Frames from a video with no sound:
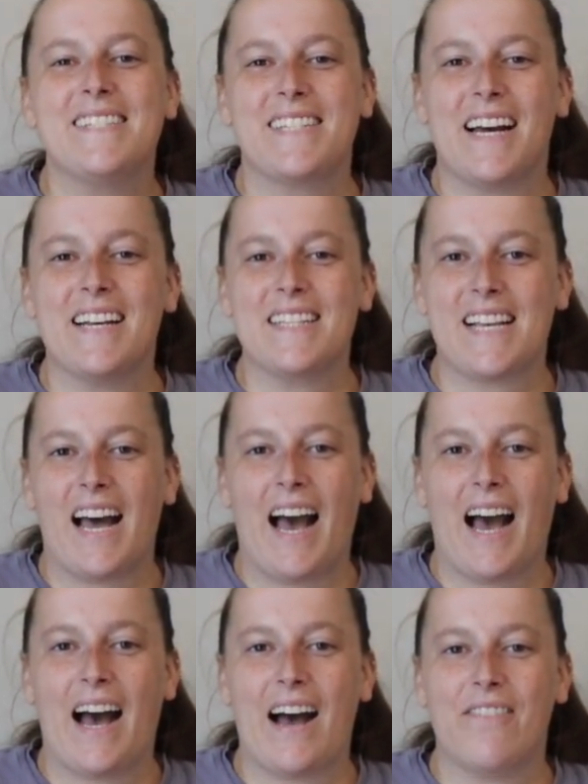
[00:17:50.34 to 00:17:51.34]
does
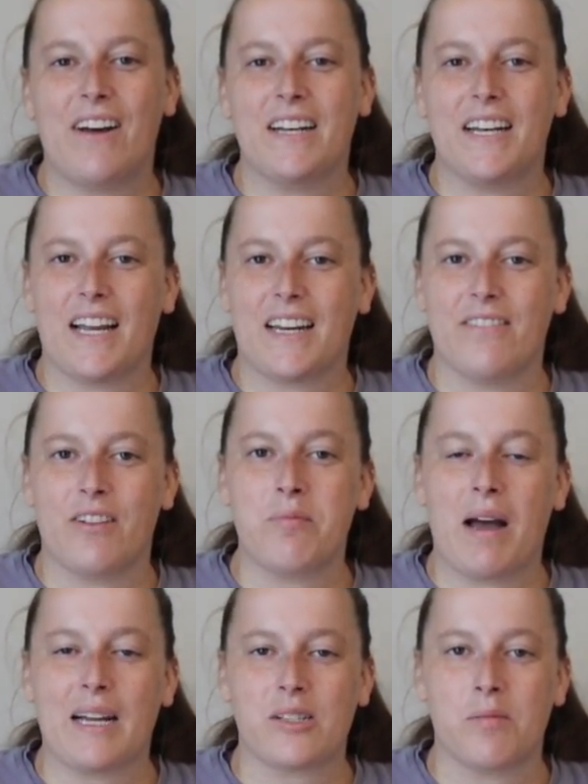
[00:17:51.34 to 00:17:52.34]
have a negative
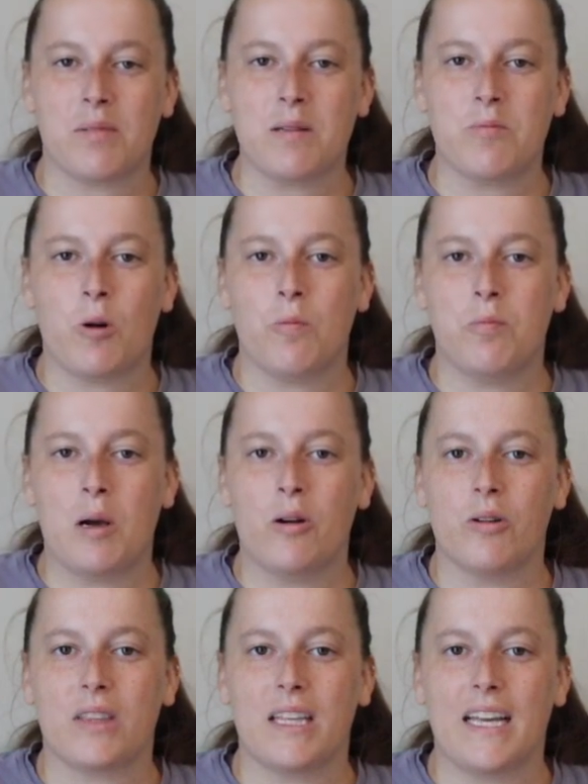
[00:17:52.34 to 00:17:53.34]
impact on people,
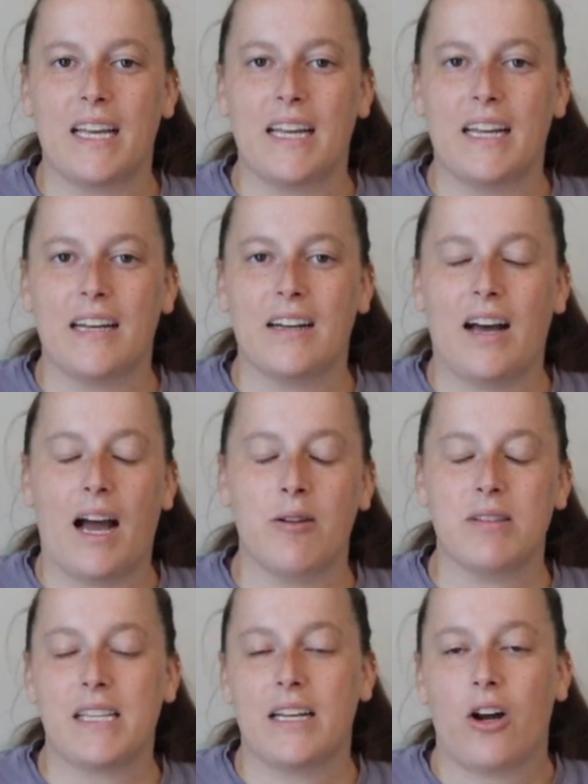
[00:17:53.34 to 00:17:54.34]
both in, I
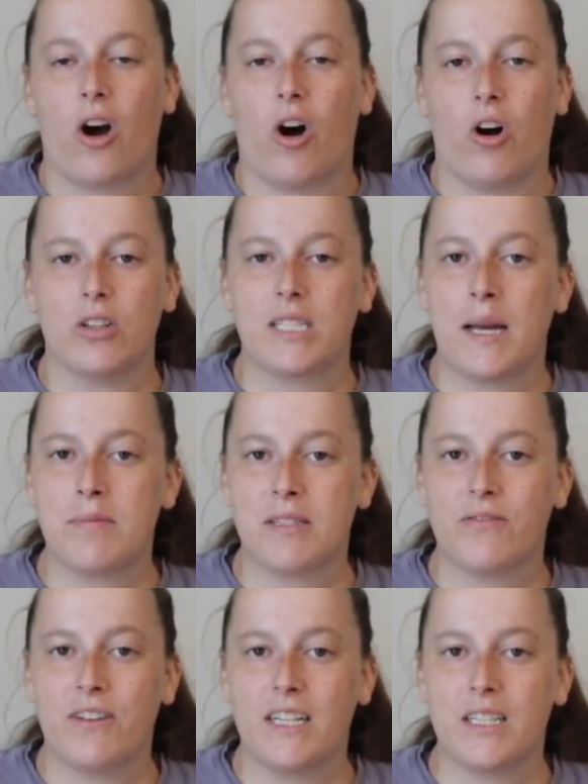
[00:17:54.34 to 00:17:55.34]
would say in all types
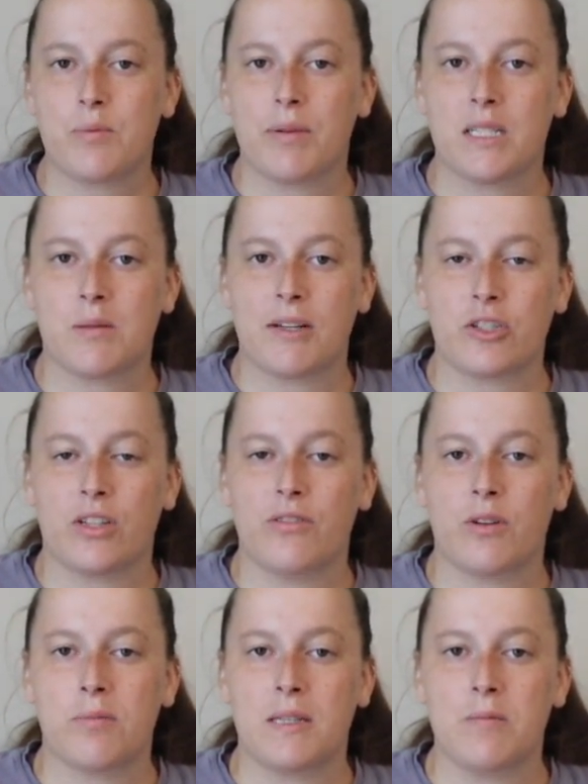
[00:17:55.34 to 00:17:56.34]
of fitness, but especially
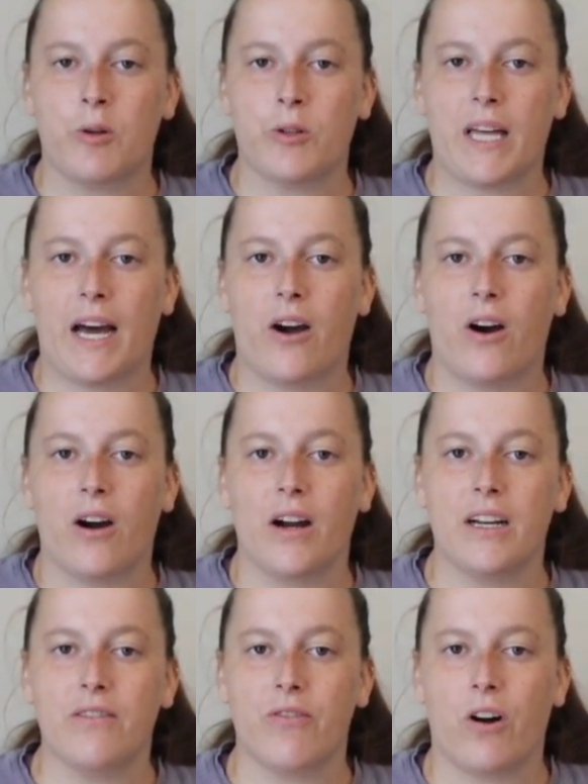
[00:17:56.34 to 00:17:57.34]
for people that are
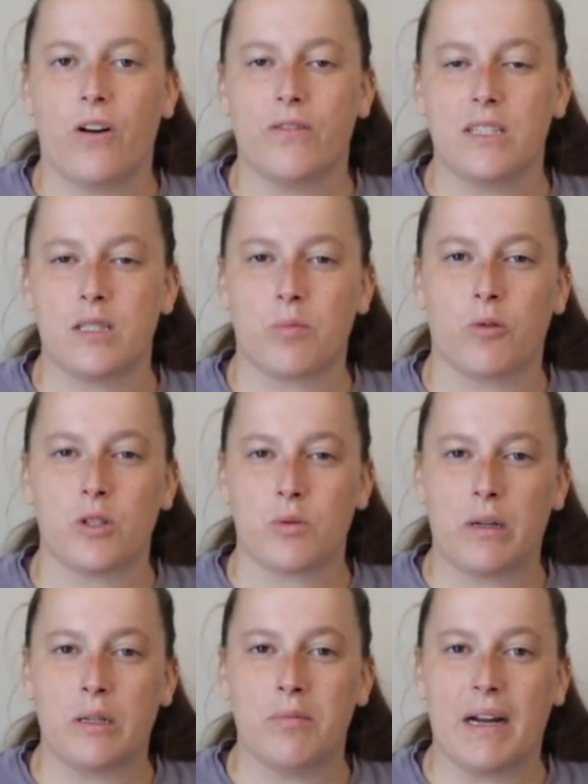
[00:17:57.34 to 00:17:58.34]
involved in sports
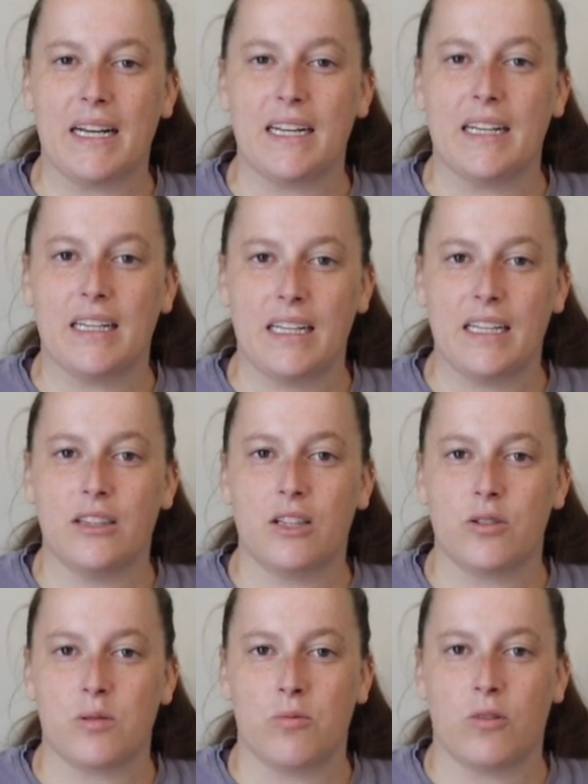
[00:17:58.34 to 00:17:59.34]
where you might need
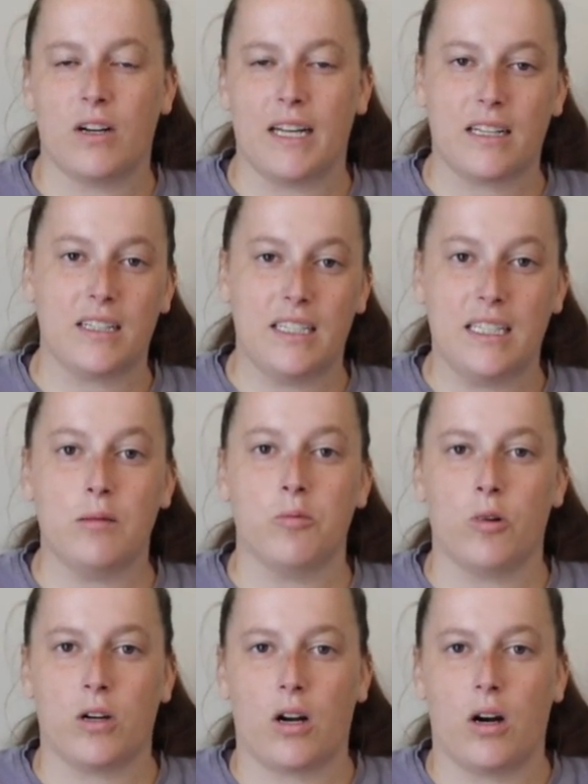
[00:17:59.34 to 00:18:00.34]
those, like need
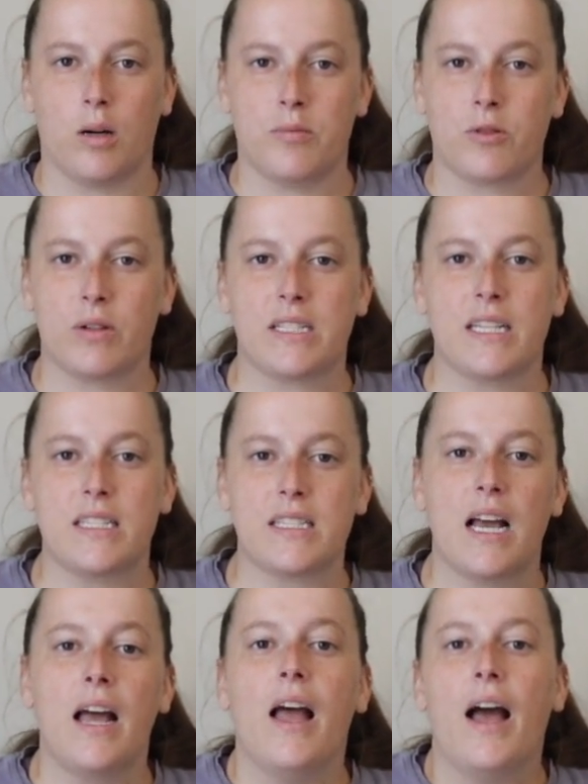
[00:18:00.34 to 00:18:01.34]
more carb sources.
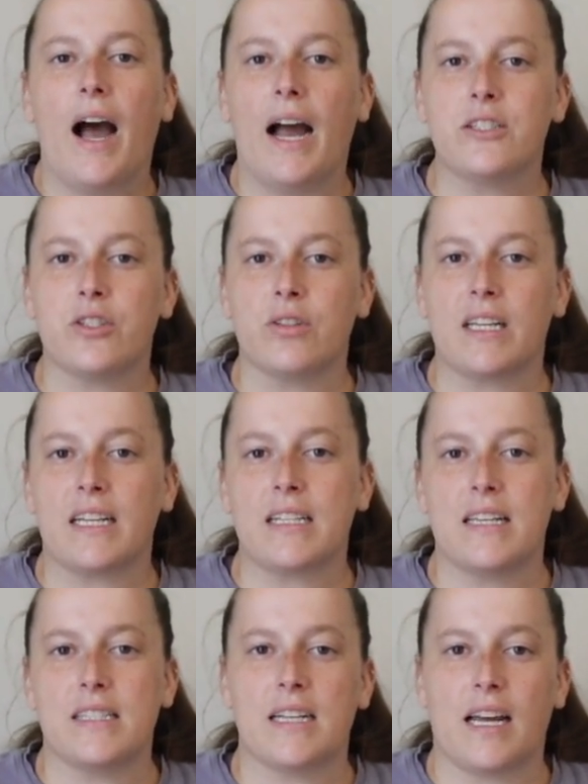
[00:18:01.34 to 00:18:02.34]
I do think it
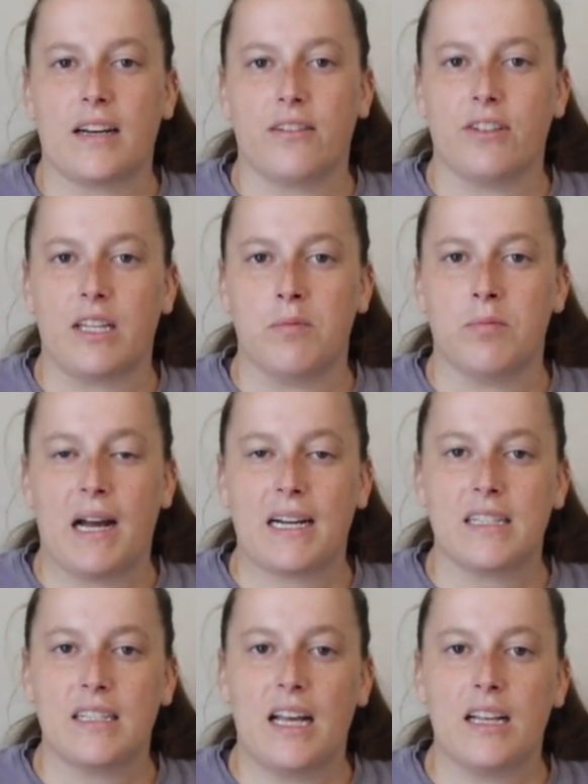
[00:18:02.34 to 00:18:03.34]
is negatively
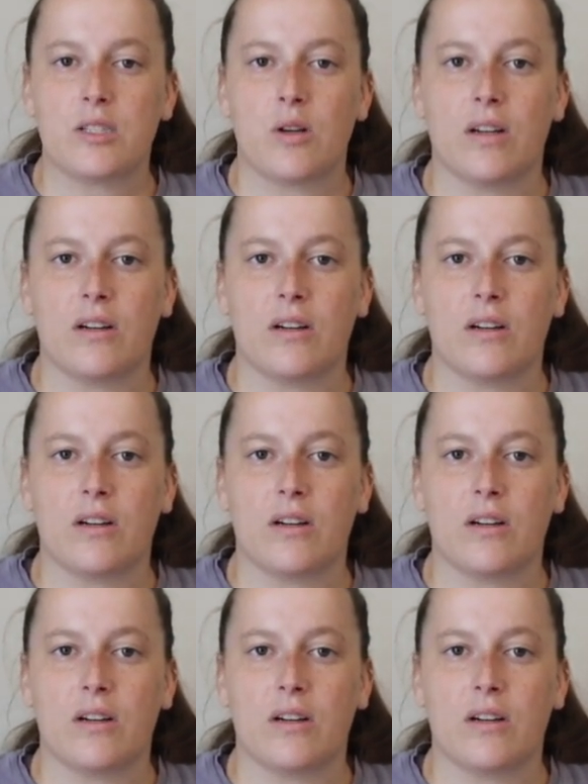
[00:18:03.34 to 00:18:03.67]
impacting that. So